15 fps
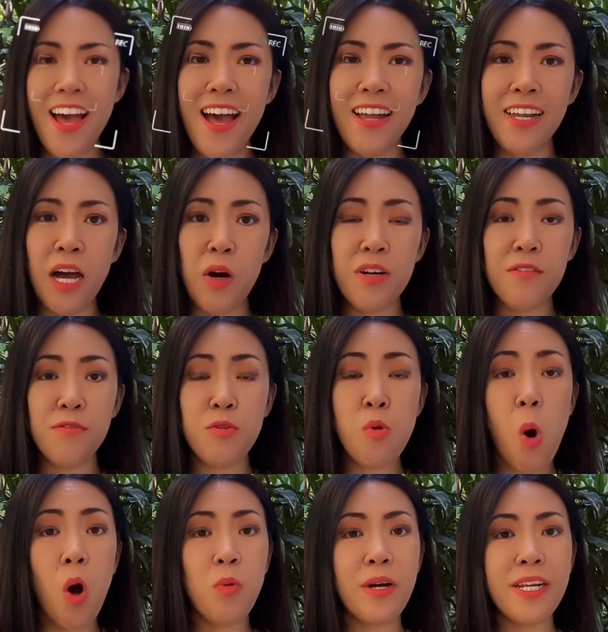Now, if you
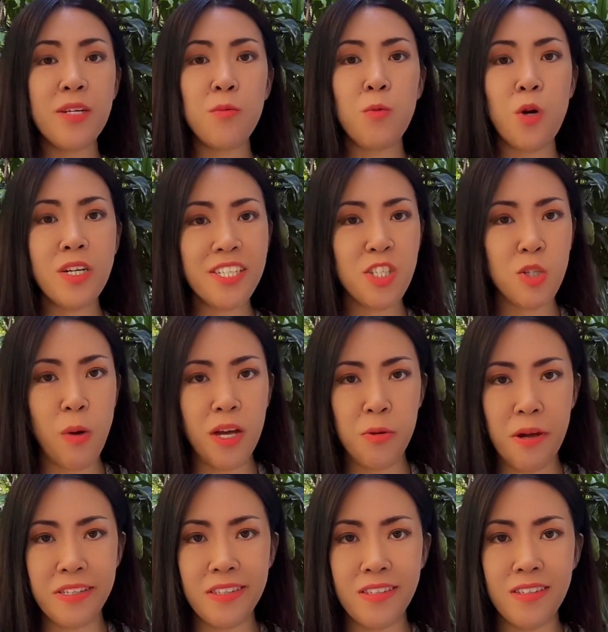already worked in
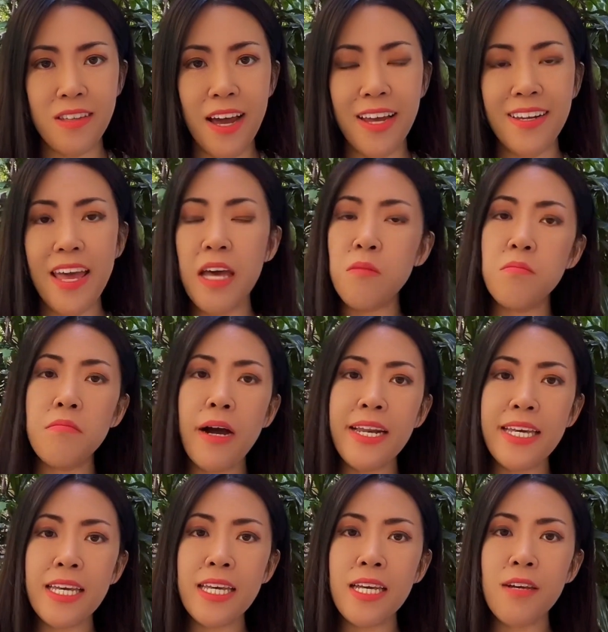UI/UX design and
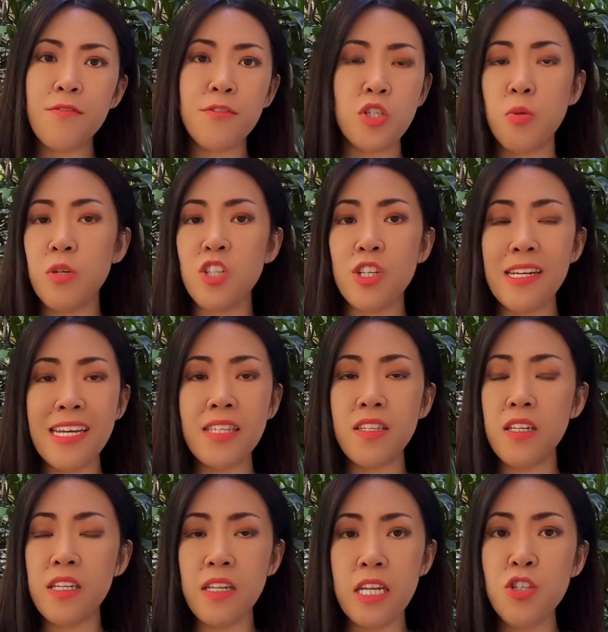money for tuition
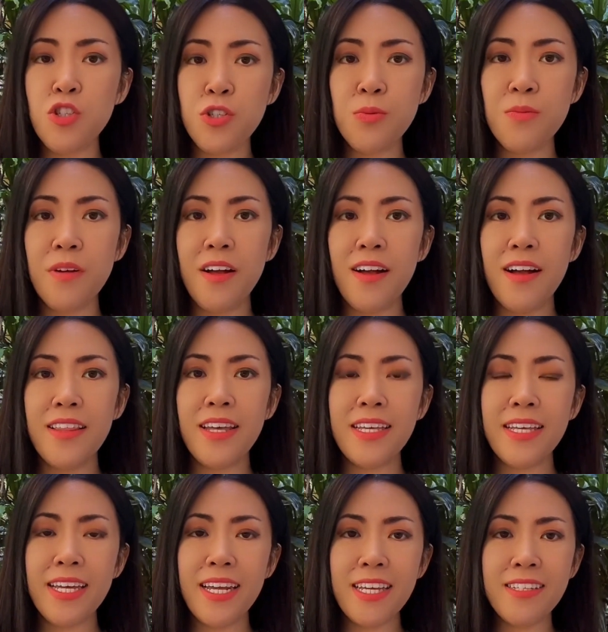isn't an issue, then
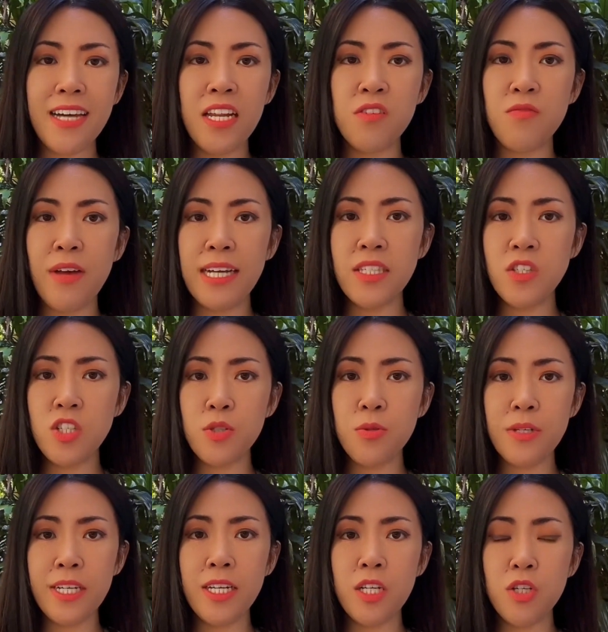getting that advanced
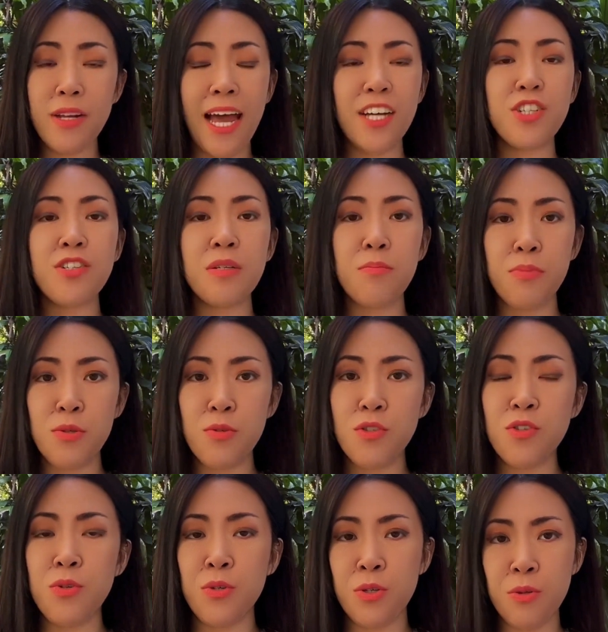degree could actually boost
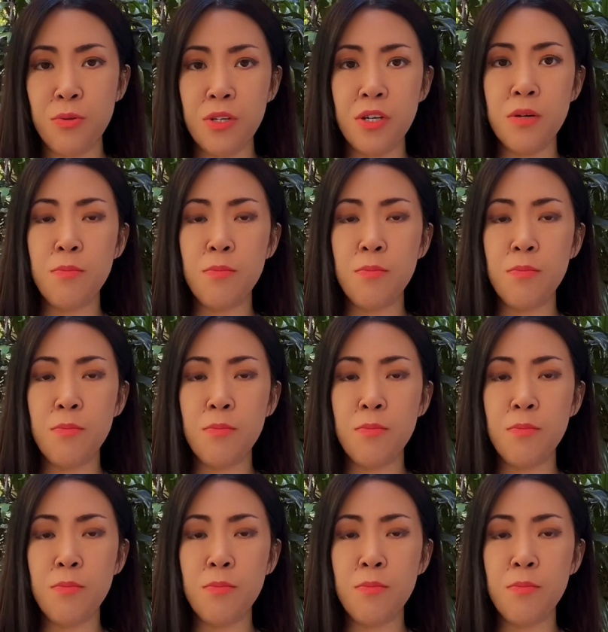your career